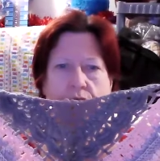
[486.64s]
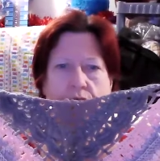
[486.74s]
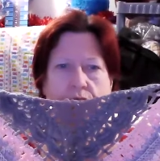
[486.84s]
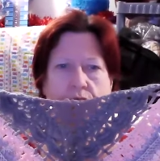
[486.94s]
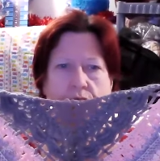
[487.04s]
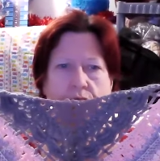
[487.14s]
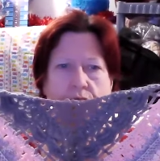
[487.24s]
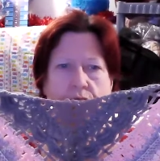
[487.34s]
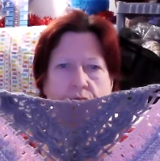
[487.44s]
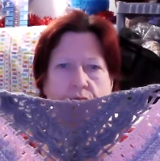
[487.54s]

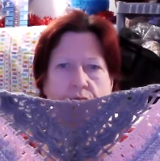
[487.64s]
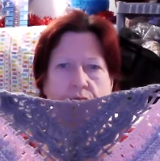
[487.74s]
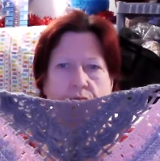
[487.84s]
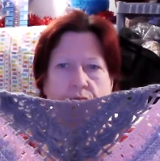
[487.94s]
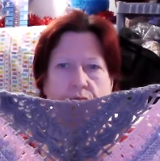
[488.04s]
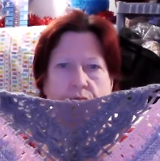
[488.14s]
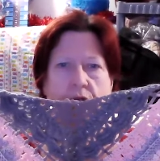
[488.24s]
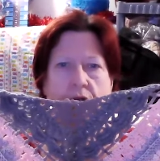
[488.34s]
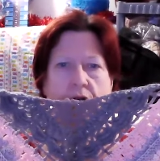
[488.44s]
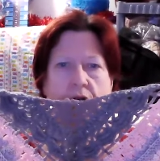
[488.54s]

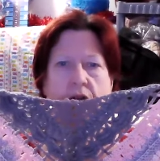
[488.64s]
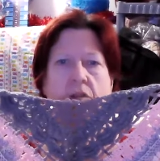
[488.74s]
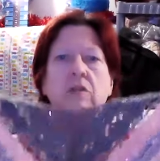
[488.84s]
Nothing is said.